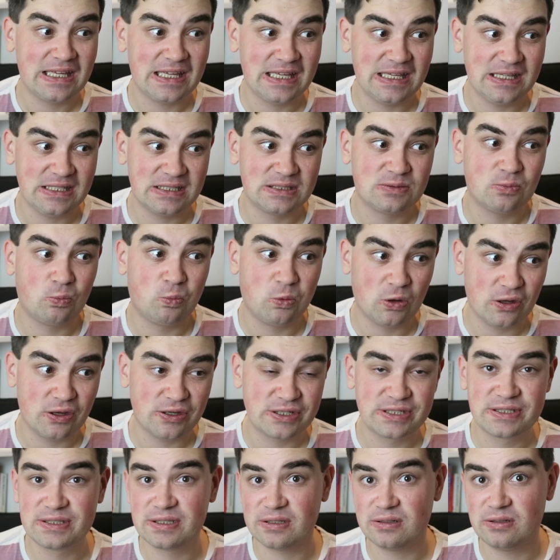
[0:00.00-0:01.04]
is
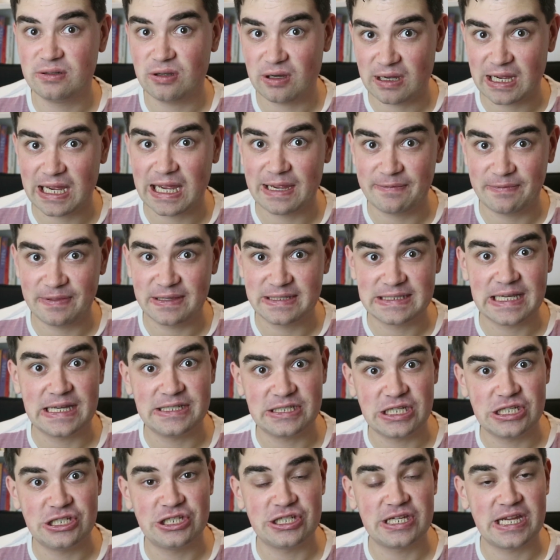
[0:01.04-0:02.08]
worse than not having the
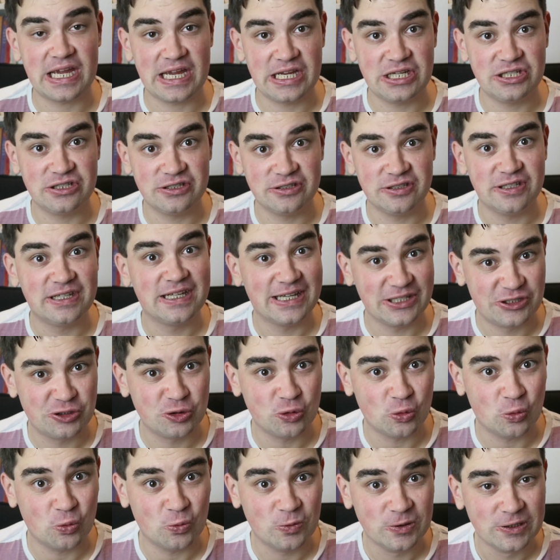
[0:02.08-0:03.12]
sex education
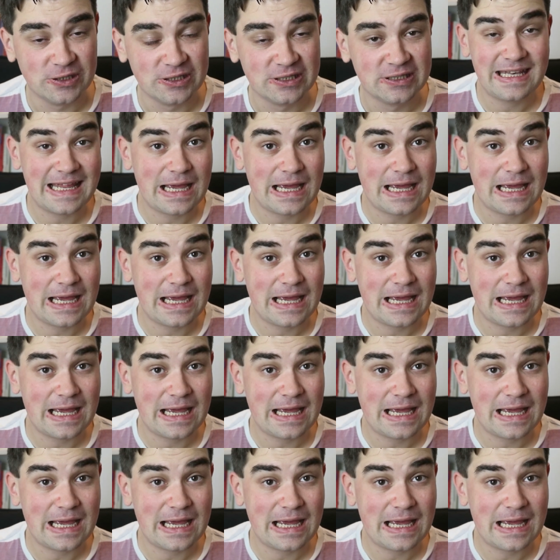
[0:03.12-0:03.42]
at all.